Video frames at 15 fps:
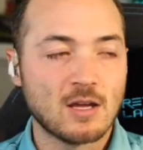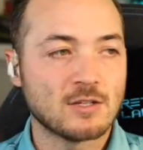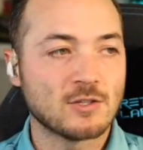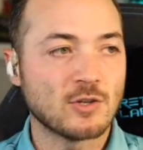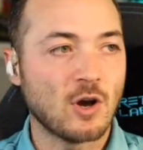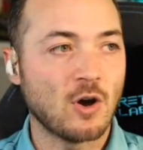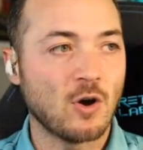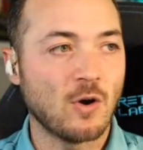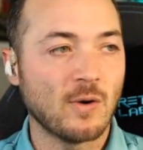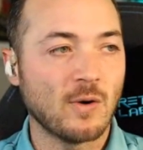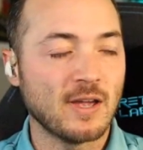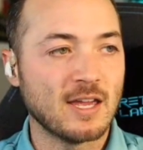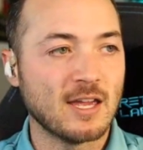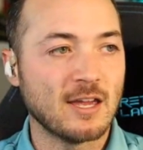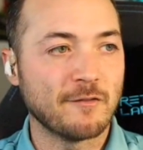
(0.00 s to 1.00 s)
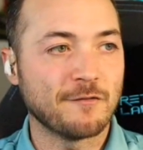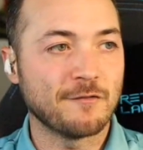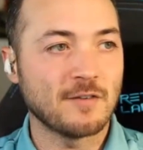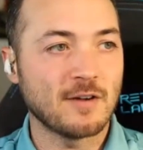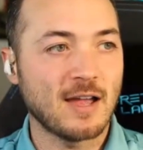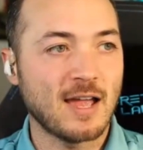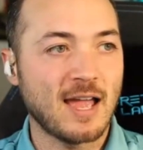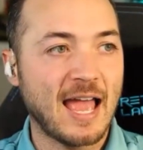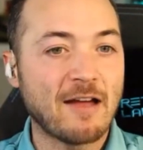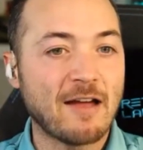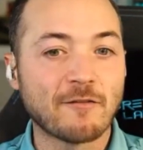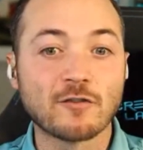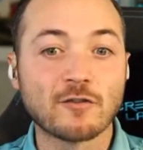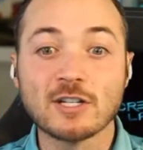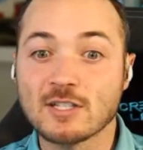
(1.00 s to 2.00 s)
So if
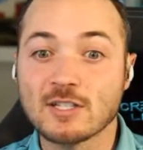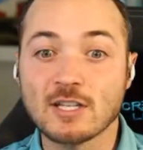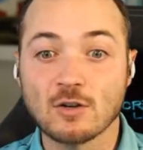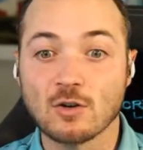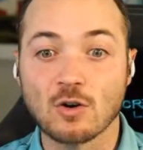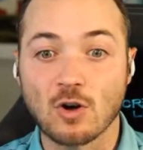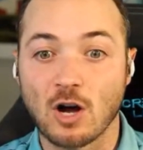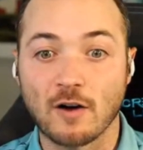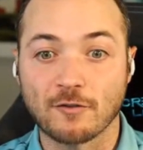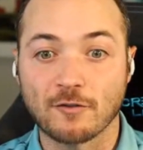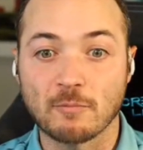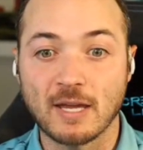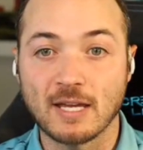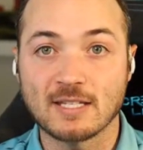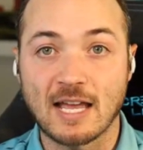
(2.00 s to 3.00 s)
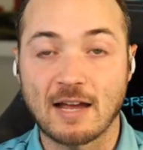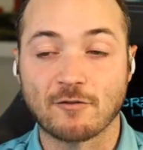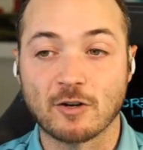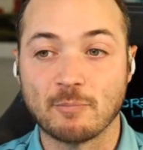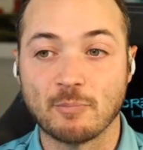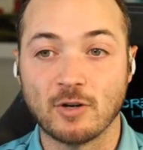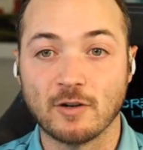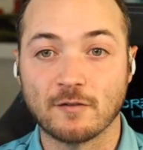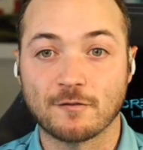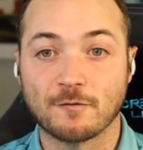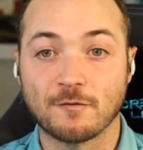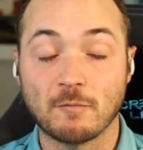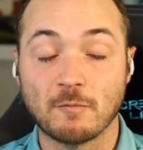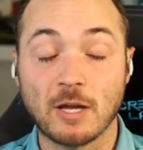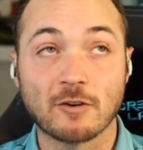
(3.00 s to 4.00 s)
every single golfer makes every putt
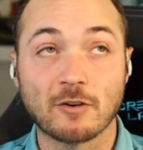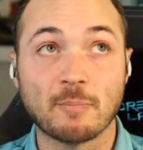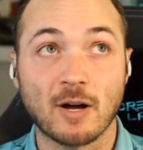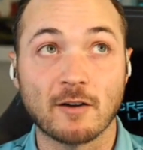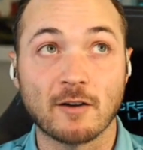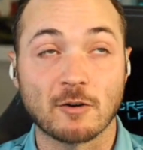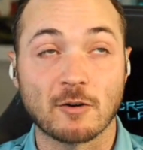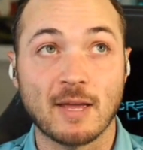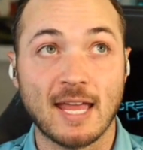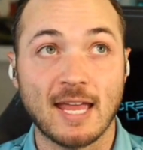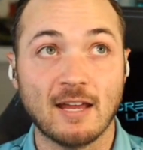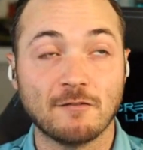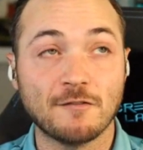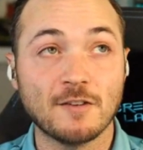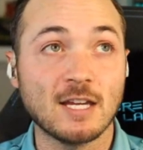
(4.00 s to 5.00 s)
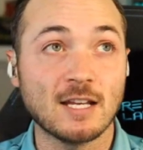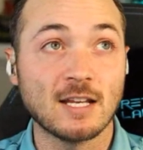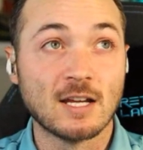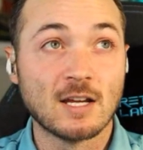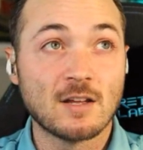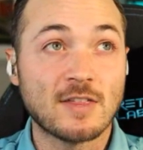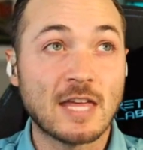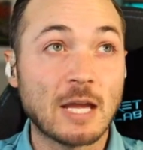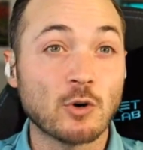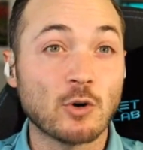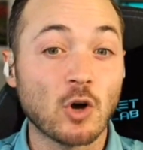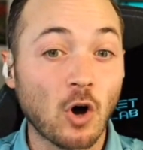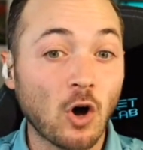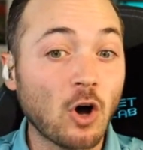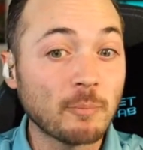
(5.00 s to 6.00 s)
every putt from eight feet, they
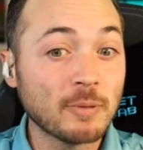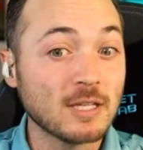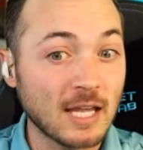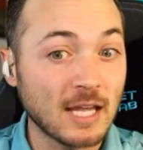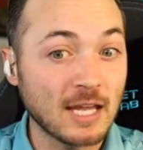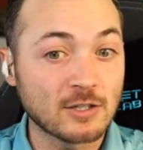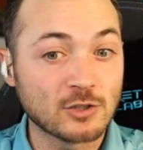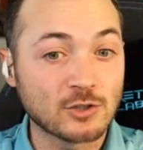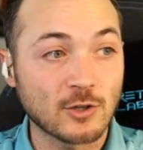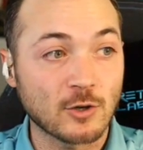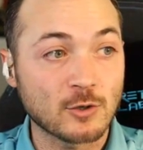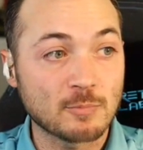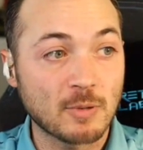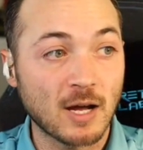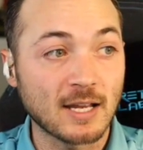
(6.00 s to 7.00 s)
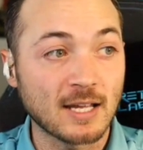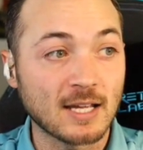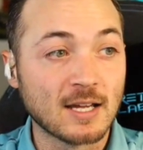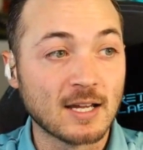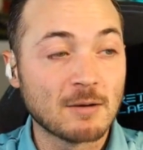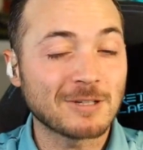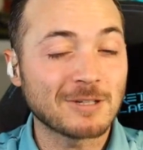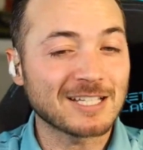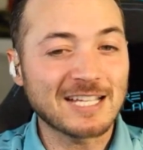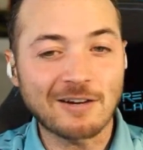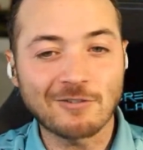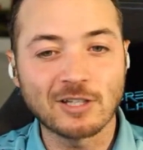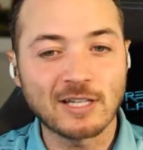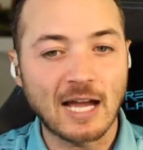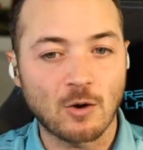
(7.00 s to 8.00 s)
would all be gaining strokes putting, but that's
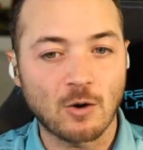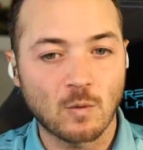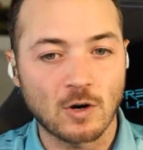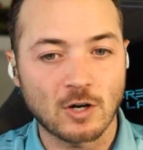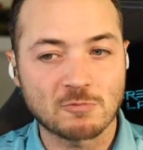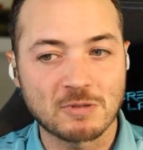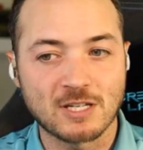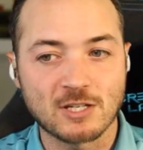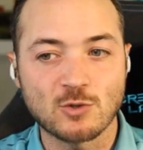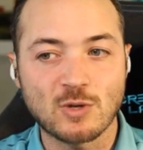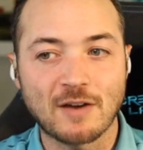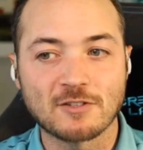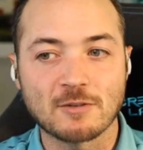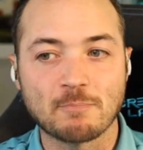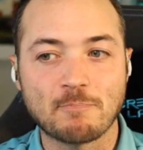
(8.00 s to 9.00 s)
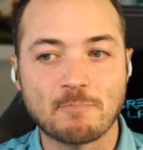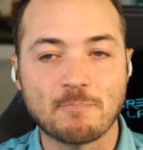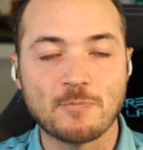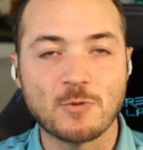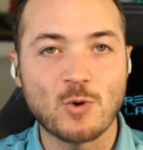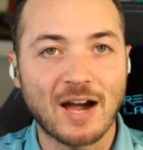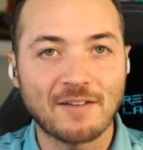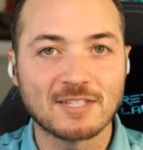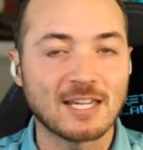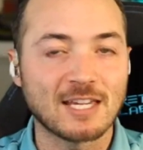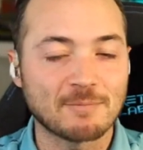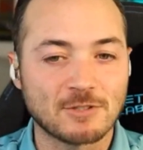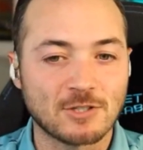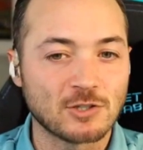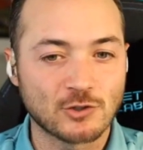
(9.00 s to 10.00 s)
not really how it works because you have to you have to
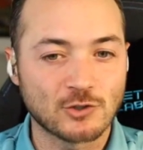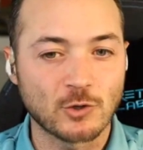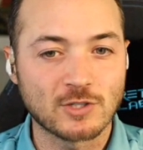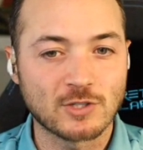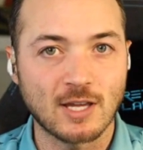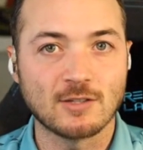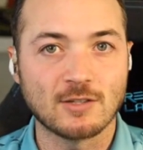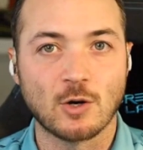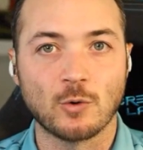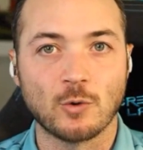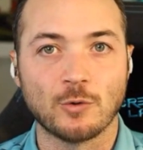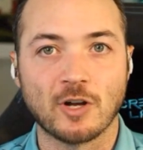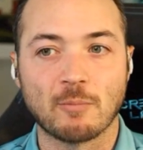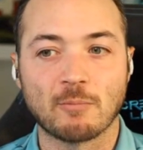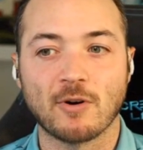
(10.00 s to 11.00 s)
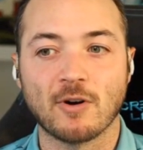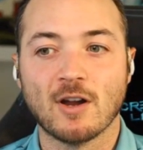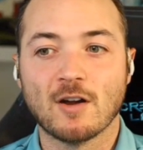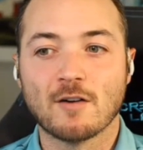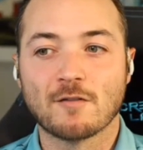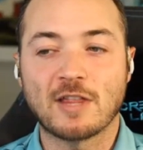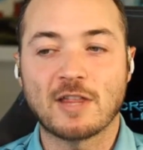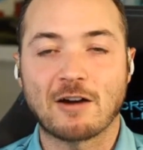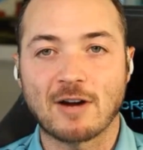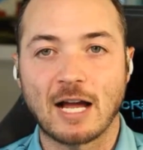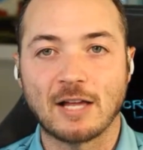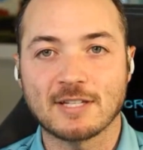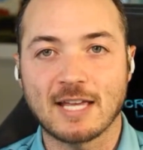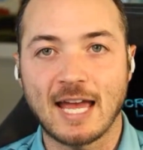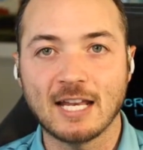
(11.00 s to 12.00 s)
get to the strokes gained total number for that
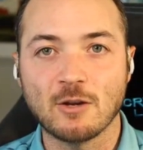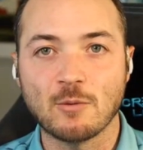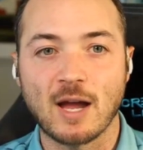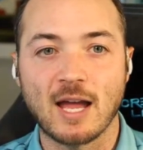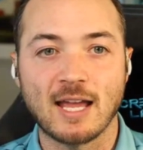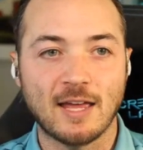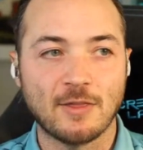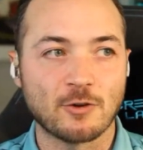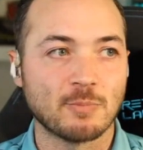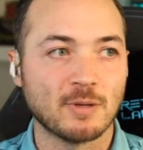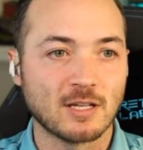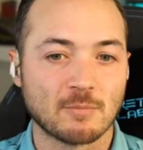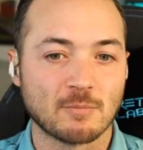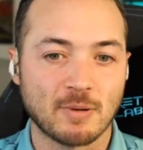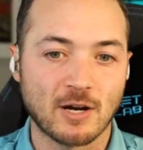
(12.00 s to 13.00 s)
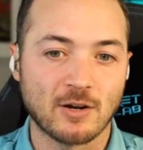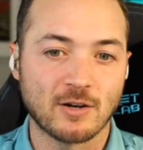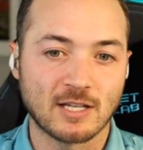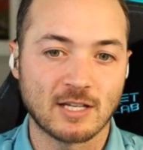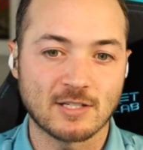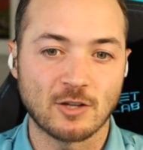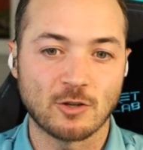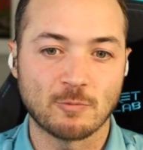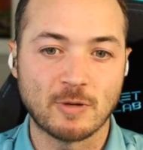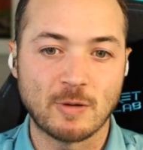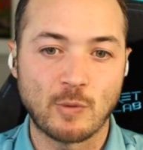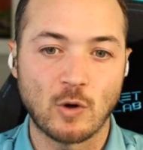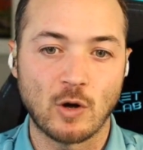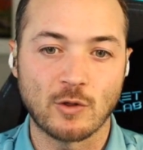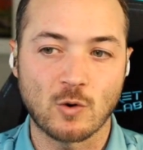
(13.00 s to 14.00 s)
round anyway, and they're being compared against other
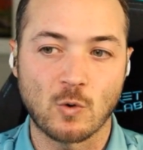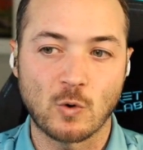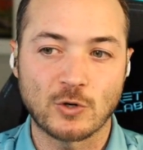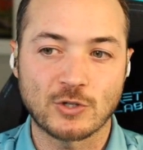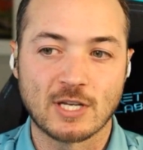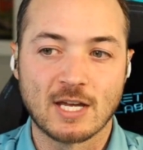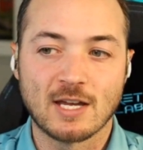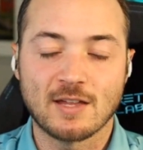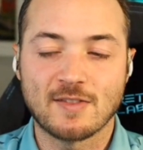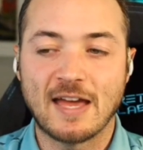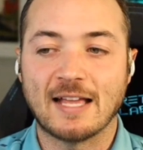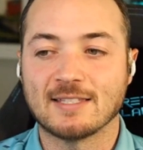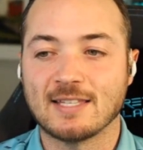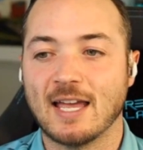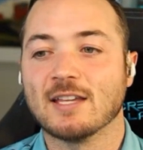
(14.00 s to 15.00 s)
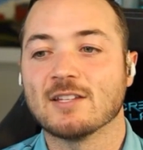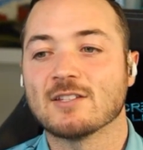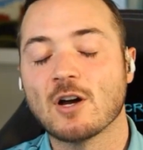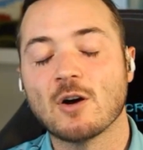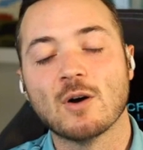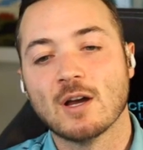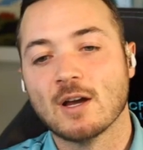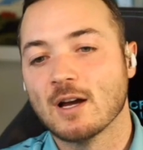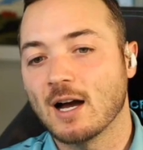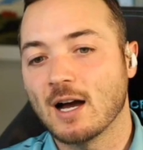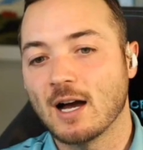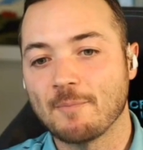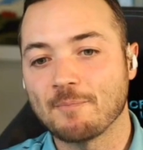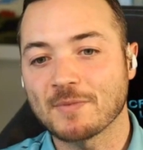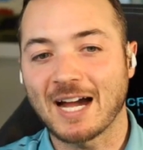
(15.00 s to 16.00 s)
people on the course that day. So
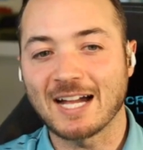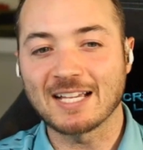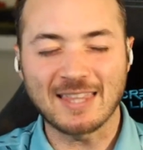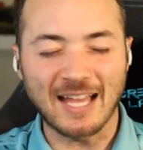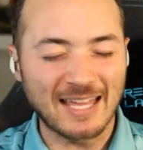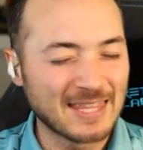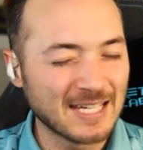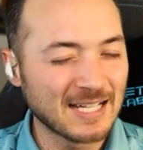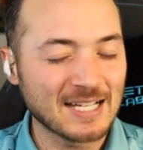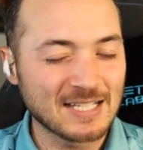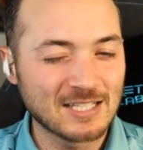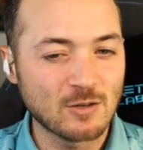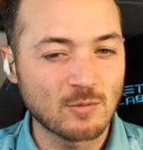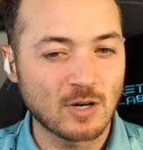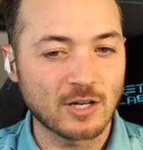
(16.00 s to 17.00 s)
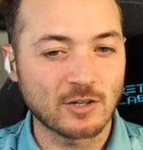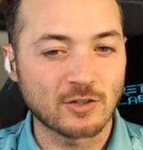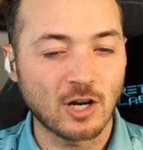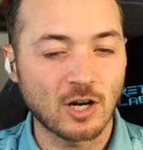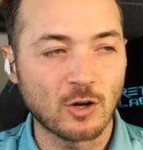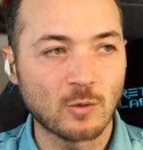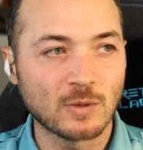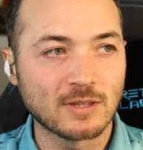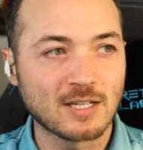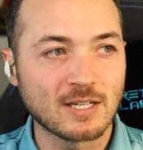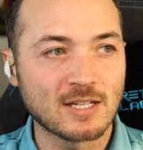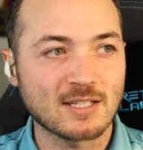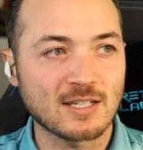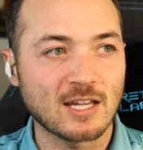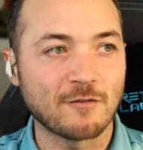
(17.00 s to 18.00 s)
um, I, I think I see where you're going with
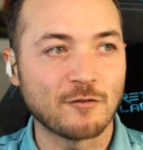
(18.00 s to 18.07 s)
this.